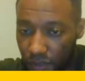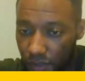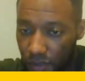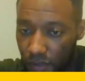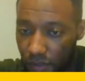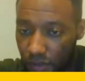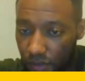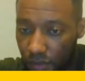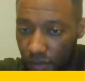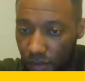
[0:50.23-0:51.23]

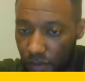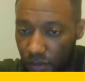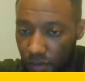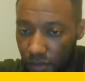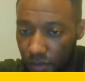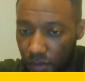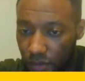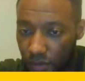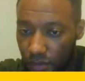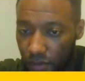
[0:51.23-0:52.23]

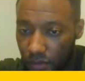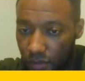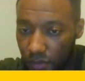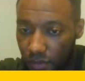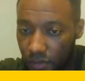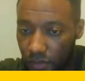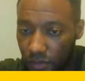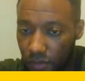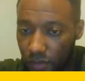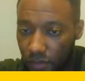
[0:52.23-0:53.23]
No one is speaking in this clip.